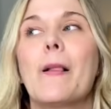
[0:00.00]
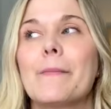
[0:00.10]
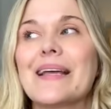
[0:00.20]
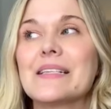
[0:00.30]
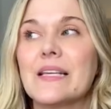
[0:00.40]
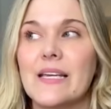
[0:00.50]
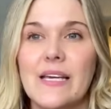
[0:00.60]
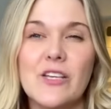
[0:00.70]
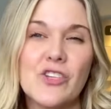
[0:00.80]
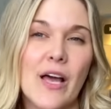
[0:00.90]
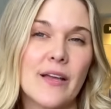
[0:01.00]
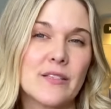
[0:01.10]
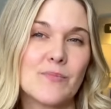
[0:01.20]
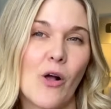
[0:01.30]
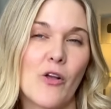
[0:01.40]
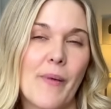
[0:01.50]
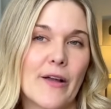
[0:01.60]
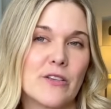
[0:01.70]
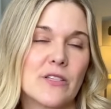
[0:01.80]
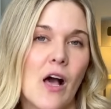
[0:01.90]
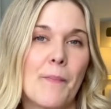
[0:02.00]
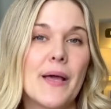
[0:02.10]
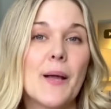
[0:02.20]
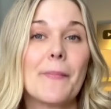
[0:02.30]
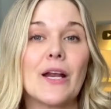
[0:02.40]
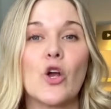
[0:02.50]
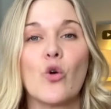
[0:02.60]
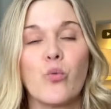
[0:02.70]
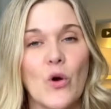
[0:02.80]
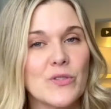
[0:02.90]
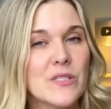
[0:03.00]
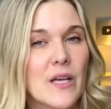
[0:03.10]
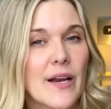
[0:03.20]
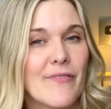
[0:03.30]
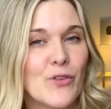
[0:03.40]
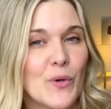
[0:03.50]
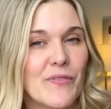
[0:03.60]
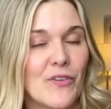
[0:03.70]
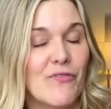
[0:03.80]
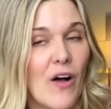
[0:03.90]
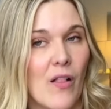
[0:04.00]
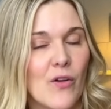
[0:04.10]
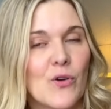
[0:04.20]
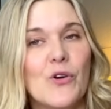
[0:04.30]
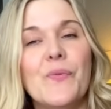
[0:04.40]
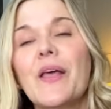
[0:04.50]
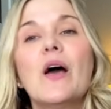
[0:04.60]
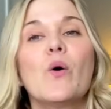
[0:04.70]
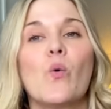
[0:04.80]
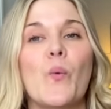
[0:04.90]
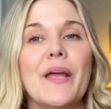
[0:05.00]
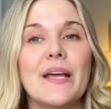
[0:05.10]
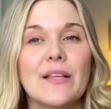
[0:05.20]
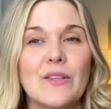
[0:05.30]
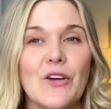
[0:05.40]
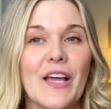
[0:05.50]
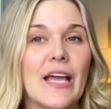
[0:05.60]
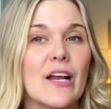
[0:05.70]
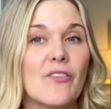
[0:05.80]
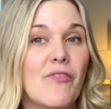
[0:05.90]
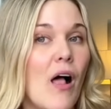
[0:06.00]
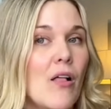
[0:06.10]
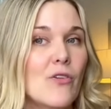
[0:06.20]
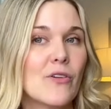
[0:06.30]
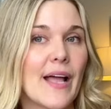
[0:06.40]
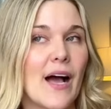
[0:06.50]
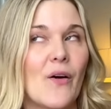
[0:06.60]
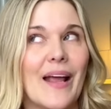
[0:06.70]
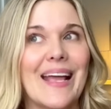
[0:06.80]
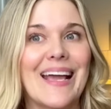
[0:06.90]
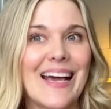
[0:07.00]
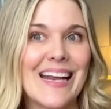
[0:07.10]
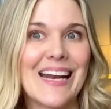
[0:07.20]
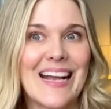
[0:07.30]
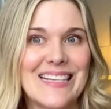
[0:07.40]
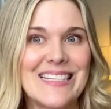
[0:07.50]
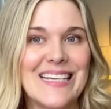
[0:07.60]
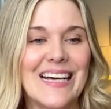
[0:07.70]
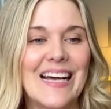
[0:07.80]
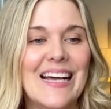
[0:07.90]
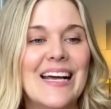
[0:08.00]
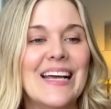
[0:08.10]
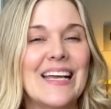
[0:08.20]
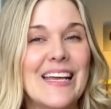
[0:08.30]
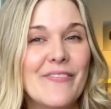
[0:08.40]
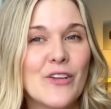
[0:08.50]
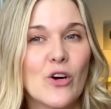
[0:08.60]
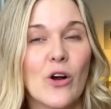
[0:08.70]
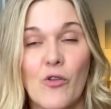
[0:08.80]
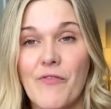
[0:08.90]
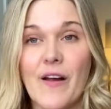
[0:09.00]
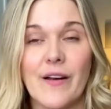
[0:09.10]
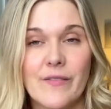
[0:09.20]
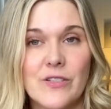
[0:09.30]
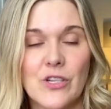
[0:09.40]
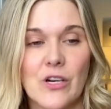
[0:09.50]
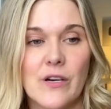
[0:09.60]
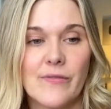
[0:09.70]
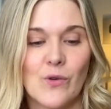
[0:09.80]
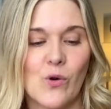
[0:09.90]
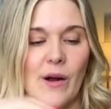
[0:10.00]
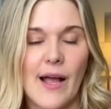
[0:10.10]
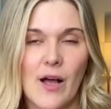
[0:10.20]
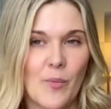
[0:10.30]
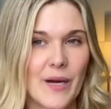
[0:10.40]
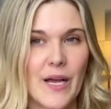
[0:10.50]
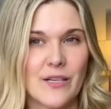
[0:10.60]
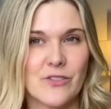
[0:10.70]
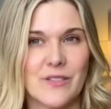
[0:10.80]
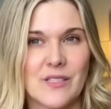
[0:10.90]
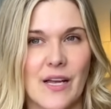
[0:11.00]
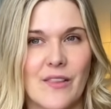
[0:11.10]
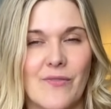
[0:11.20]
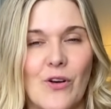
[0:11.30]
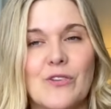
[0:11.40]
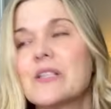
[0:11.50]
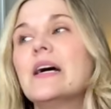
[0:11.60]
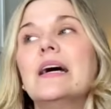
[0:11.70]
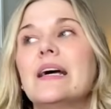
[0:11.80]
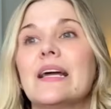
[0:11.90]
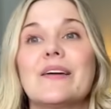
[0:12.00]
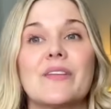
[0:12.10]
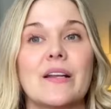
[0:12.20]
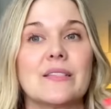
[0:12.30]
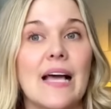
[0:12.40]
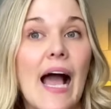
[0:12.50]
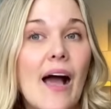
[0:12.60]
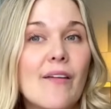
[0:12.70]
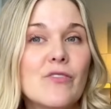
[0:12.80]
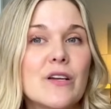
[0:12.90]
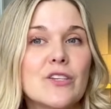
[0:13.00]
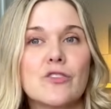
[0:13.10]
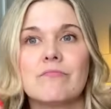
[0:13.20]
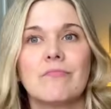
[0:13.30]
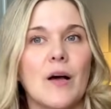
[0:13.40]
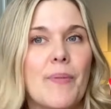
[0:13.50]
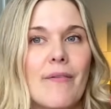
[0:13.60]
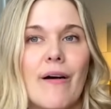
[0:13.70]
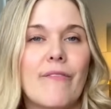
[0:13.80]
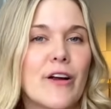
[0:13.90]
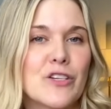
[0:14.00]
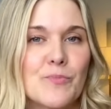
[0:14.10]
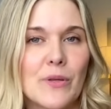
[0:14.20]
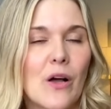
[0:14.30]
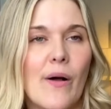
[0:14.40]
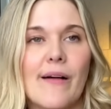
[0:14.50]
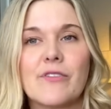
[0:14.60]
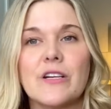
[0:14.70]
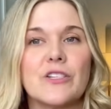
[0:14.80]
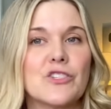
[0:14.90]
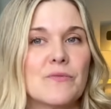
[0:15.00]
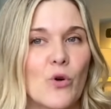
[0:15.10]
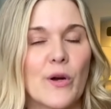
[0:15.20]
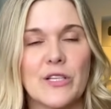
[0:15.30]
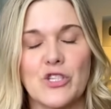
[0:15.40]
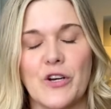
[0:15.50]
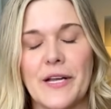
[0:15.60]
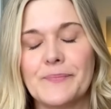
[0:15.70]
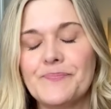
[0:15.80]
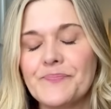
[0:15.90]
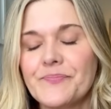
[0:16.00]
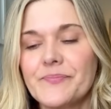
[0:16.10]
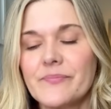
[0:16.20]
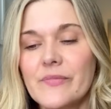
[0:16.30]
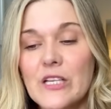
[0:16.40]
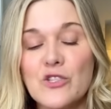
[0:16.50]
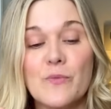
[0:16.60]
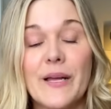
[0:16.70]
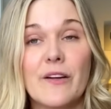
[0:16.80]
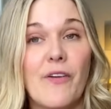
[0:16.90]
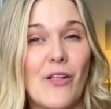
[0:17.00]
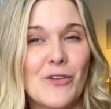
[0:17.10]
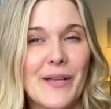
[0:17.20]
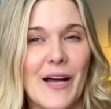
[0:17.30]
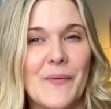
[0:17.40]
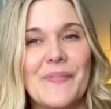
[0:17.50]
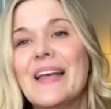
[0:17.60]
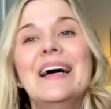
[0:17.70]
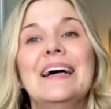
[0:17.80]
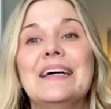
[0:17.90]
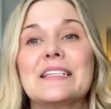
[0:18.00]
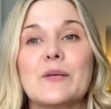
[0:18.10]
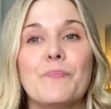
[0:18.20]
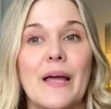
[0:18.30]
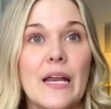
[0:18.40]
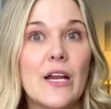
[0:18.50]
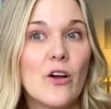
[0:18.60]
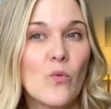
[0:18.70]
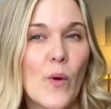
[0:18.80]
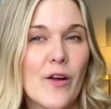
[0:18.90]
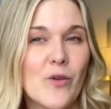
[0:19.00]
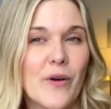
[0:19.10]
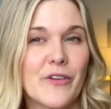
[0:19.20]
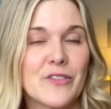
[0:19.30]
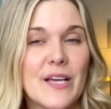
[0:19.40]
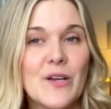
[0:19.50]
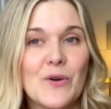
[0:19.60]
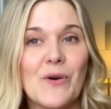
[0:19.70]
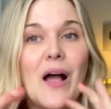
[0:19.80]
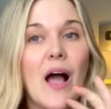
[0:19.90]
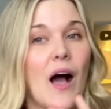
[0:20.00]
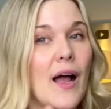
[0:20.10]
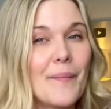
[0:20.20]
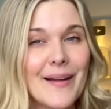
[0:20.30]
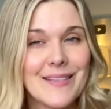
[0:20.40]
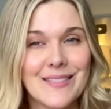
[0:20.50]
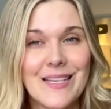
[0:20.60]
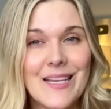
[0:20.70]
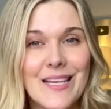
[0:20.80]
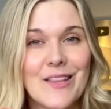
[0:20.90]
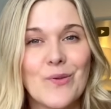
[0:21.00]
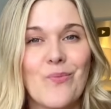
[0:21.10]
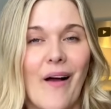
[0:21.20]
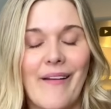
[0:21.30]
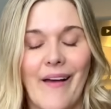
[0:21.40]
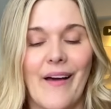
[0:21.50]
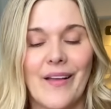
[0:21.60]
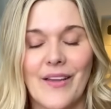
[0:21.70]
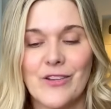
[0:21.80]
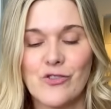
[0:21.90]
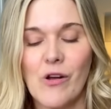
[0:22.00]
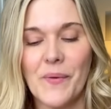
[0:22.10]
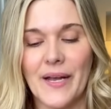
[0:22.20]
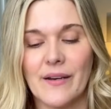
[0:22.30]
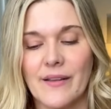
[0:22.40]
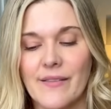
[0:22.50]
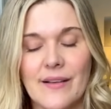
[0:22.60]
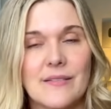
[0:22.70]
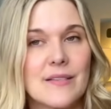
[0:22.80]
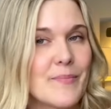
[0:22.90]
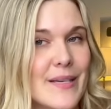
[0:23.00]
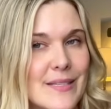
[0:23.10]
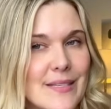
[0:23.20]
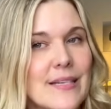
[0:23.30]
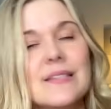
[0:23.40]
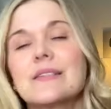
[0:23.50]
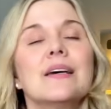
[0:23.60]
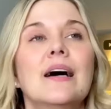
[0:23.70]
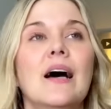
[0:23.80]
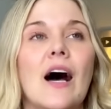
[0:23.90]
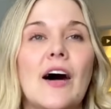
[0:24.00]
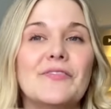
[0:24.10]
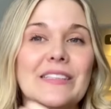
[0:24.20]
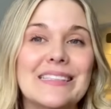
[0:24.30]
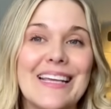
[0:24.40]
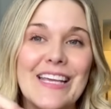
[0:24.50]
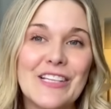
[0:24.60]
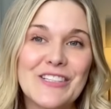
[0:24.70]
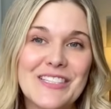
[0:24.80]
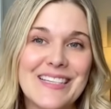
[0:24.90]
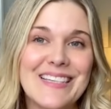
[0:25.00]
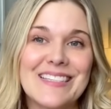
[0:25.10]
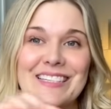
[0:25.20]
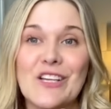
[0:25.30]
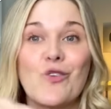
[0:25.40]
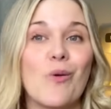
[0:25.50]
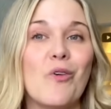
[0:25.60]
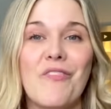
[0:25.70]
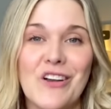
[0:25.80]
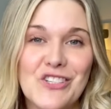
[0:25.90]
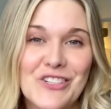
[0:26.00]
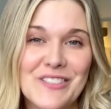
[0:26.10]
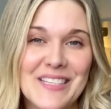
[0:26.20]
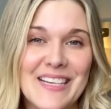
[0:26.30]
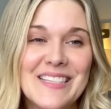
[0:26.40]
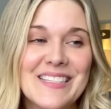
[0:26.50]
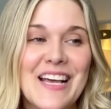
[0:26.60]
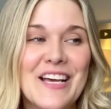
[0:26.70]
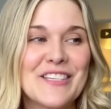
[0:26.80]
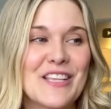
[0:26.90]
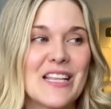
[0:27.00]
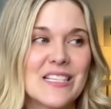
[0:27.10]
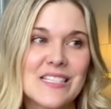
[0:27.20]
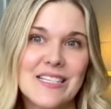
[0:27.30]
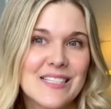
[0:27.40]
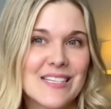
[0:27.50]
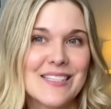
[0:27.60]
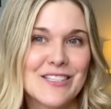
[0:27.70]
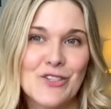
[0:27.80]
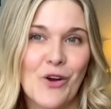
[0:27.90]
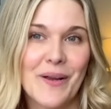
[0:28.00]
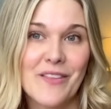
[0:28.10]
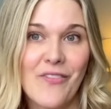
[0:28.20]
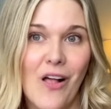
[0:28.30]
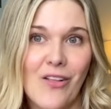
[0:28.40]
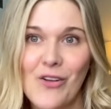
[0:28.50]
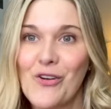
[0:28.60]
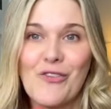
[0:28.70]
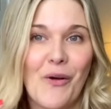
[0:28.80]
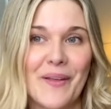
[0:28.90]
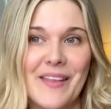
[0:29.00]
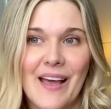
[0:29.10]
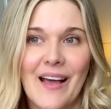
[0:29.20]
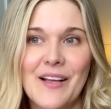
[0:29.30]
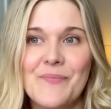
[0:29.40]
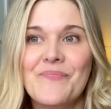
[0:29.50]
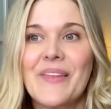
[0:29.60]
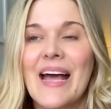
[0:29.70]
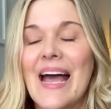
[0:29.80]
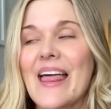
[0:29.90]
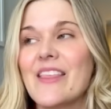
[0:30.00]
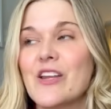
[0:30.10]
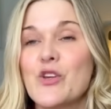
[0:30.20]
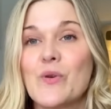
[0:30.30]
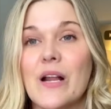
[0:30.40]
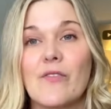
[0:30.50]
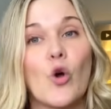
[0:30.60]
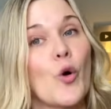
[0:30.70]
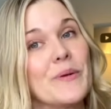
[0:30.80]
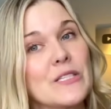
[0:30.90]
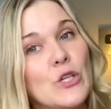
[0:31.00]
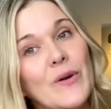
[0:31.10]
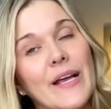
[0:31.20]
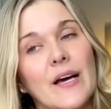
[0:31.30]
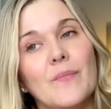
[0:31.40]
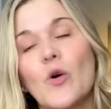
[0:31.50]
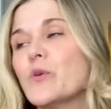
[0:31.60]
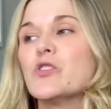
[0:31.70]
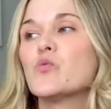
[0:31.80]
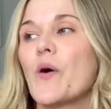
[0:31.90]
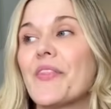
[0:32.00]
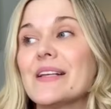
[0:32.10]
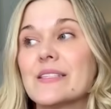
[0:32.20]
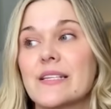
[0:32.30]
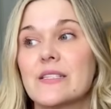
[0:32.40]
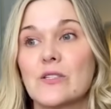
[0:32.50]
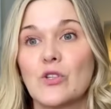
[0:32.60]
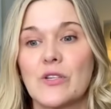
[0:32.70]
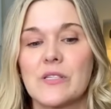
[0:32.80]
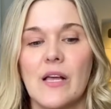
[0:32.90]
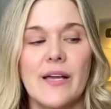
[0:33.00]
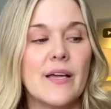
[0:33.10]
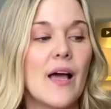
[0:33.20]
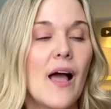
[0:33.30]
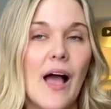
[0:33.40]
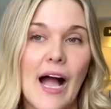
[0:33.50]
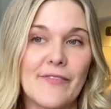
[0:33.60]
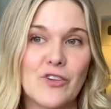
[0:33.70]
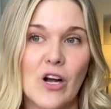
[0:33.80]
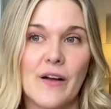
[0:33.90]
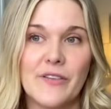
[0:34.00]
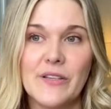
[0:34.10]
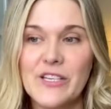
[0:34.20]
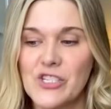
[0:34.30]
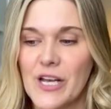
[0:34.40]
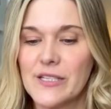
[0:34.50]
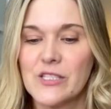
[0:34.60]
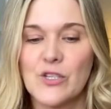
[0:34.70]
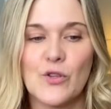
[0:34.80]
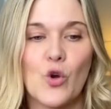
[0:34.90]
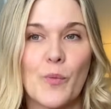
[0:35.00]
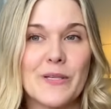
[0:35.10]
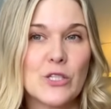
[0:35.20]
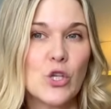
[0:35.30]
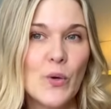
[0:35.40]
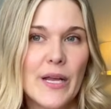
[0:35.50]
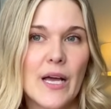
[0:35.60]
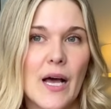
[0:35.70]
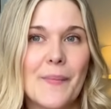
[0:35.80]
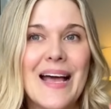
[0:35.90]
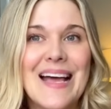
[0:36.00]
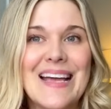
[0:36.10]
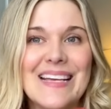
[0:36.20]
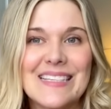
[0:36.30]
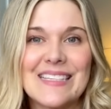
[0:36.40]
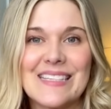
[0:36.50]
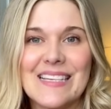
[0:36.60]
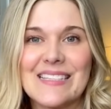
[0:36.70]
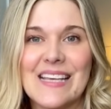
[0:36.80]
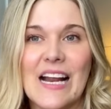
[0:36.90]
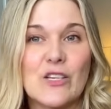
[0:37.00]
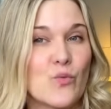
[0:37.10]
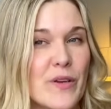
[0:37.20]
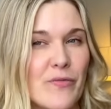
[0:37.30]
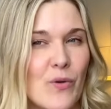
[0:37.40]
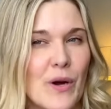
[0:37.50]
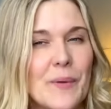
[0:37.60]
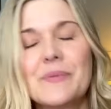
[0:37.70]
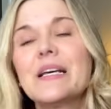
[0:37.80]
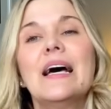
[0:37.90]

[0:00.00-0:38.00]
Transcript: because each egg is small and microscopic, but it grows inside a fluid filled follicle. We can look and get a follicle count and get an idea if your ovarian reserve or how many eggs are inside the vault, if that is average, above average, below average, or concerning. So I'm gonna get a follicle count depending on where you are in your cycle, I might see the one egg that is growing, and that can be a cyst. A follicular cyst is a normal functional cyst. So, this is a cyst that's growing the follicle, growing the egg. And then you can have a corpus luteum, which is what that cyst looks like after ovulation. So, the corpus luteum is a cyst that has reformed